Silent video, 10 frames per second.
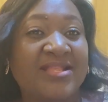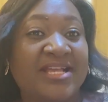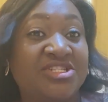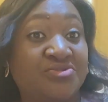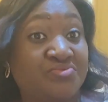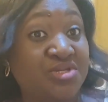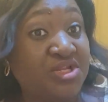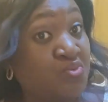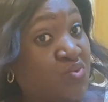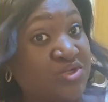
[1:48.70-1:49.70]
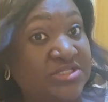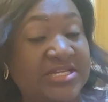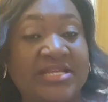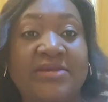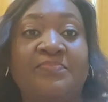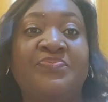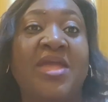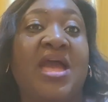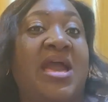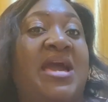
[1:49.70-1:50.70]
that she really wanted.
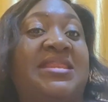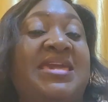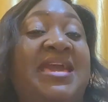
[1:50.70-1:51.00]
And